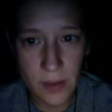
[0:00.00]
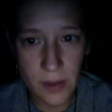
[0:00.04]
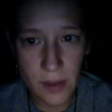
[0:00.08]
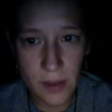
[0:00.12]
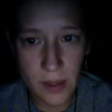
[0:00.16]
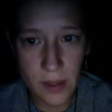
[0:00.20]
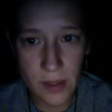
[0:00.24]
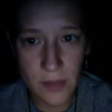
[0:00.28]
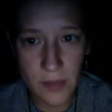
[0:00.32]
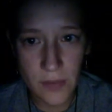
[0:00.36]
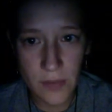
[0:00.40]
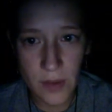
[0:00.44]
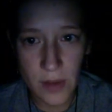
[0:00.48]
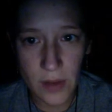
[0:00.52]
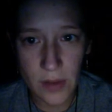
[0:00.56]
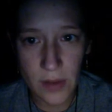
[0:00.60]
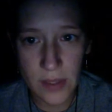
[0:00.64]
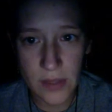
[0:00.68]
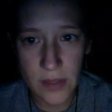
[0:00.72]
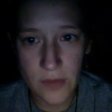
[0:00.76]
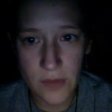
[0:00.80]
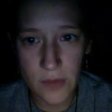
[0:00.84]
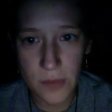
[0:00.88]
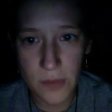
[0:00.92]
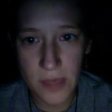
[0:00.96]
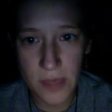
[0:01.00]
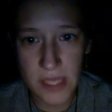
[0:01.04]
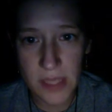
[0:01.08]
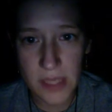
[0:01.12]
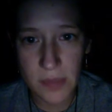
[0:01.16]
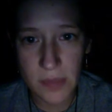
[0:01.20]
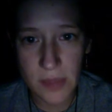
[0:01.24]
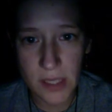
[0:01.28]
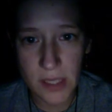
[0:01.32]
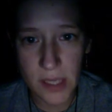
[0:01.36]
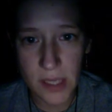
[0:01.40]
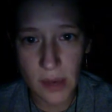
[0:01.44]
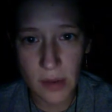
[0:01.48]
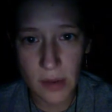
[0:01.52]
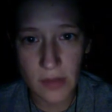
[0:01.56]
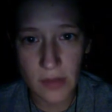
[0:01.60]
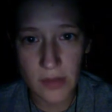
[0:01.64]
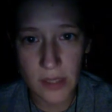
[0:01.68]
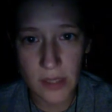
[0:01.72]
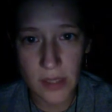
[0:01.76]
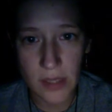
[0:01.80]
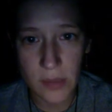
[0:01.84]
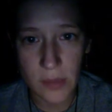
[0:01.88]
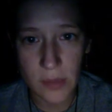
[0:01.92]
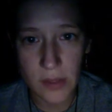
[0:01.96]
At the far end of the basement, however,
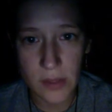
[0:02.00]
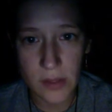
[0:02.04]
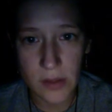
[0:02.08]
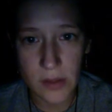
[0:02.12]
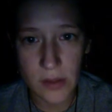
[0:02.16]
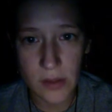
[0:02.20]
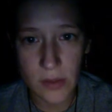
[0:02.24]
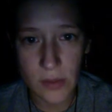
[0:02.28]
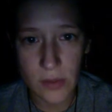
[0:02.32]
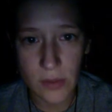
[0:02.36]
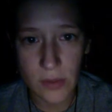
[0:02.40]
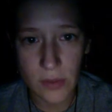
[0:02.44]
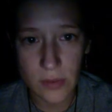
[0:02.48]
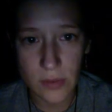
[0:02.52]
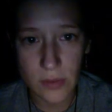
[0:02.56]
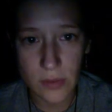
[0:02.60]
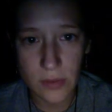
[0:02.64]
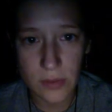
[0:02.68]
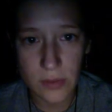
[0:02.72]
there was a door.